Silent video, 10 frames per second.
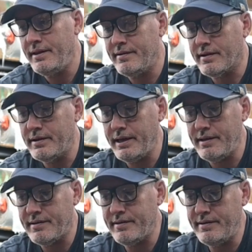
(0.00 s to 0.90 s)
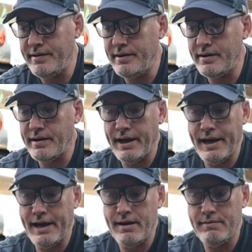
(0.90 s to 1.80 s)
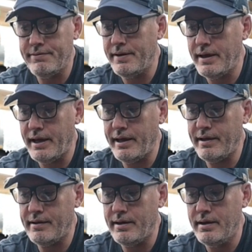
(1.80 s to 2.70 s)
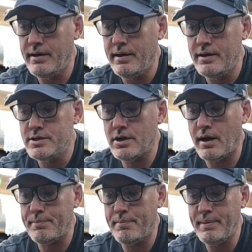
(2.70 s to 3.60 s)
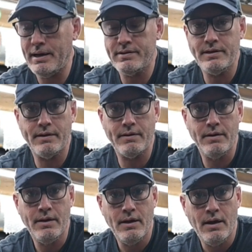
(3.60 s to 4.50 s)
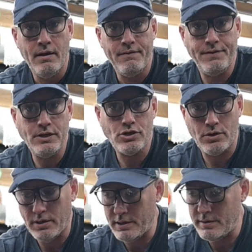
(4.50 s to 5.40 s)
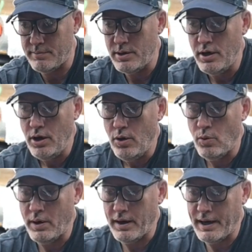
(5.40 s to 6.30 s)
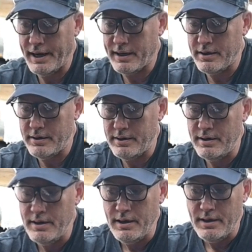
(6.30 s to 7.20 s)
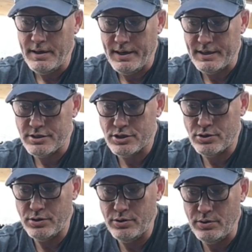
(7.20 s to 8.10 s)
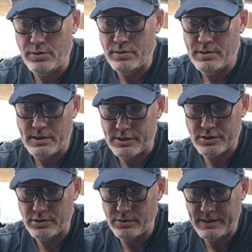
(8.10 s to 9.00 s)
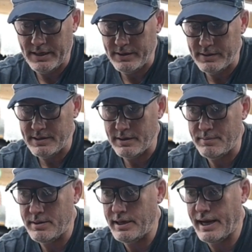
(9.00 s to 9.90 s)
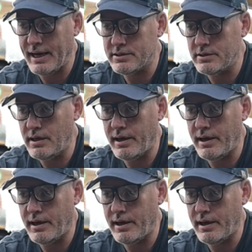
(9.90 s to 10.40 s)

these cleats didn't have a top mounting feature on them where I could screw a screw down into them, they actually